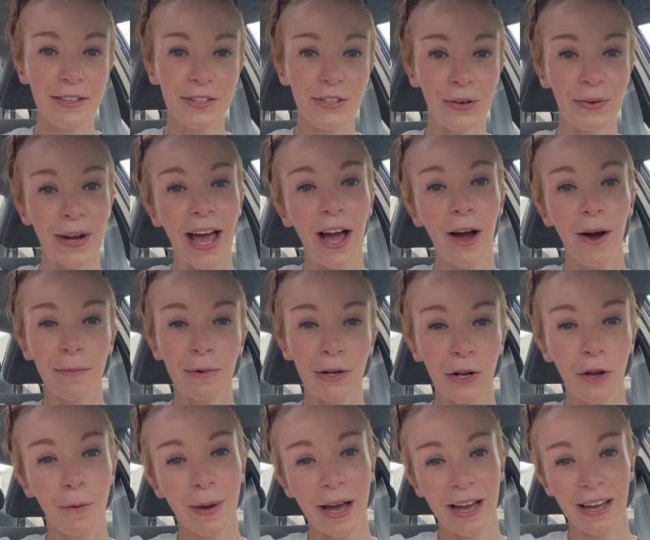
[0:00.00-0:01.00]
So now I'm gonna
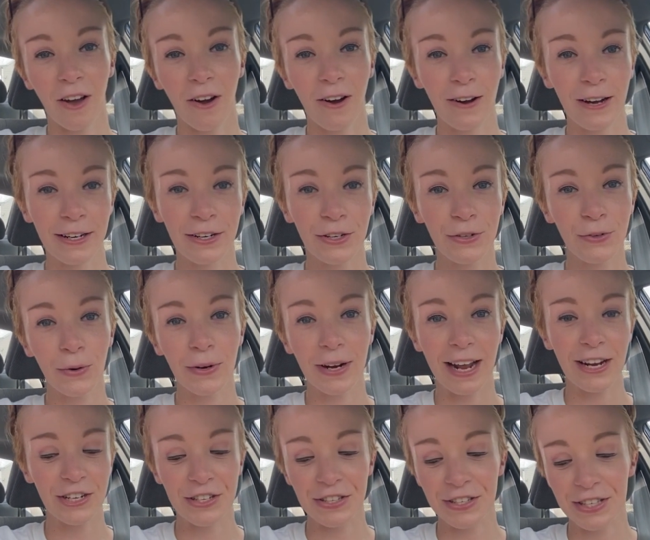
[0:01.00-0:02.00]
go back on
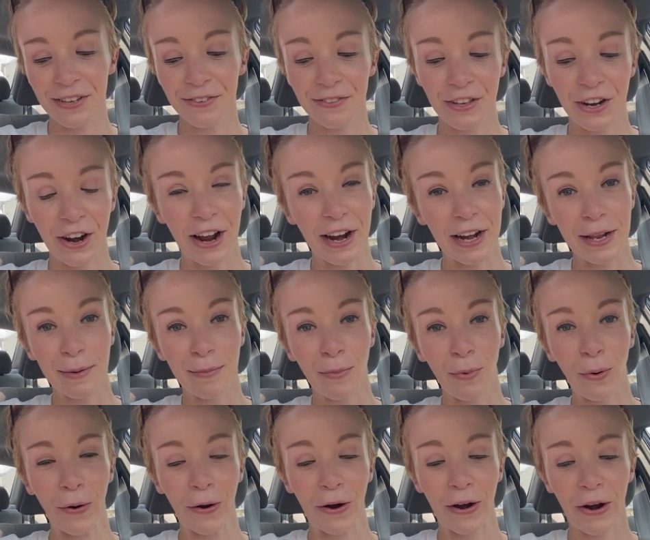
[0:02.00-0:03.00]
DoorDash and see if there are any
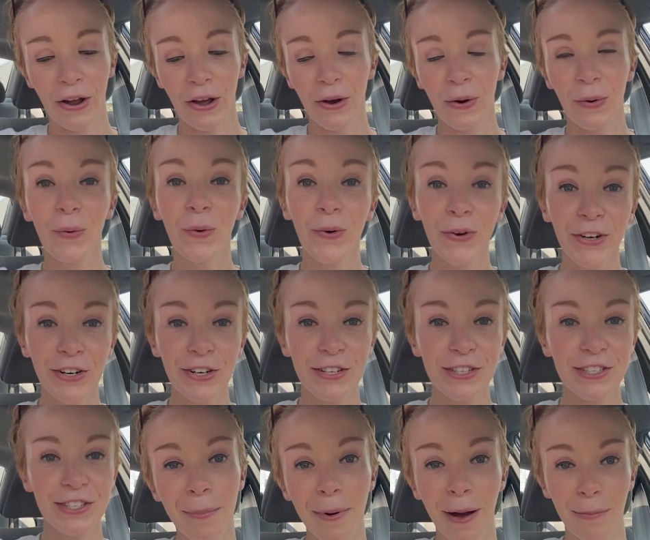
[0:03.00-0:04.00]
more
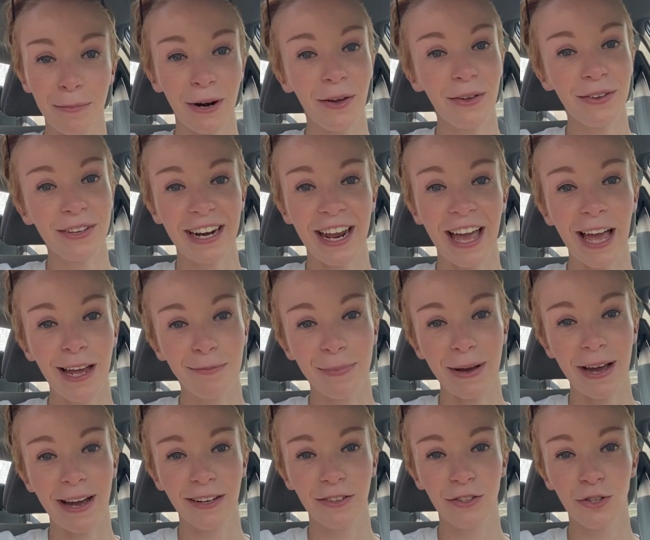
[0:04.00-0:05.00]
orders. I'm probably gonna head
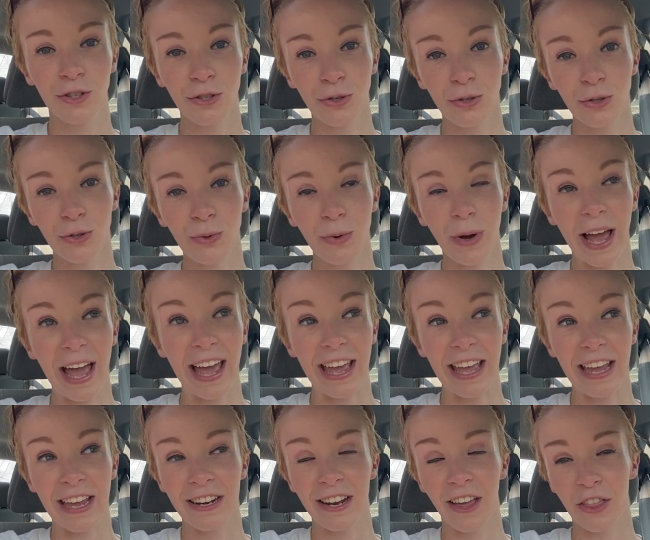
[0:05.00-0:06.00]
back to
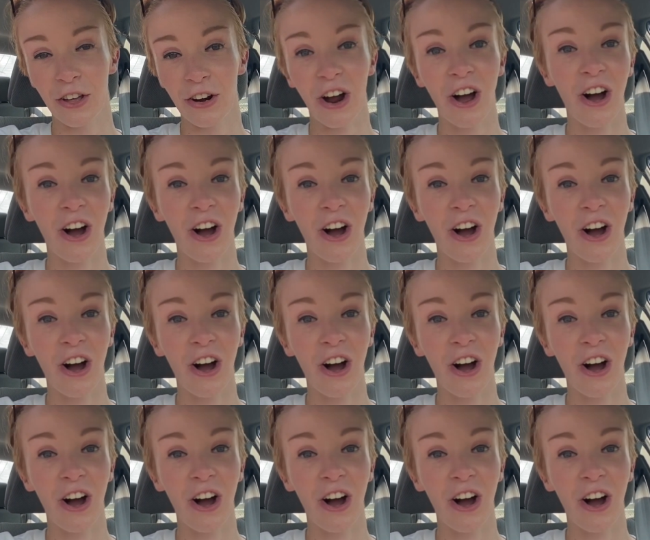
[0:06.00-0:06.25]
another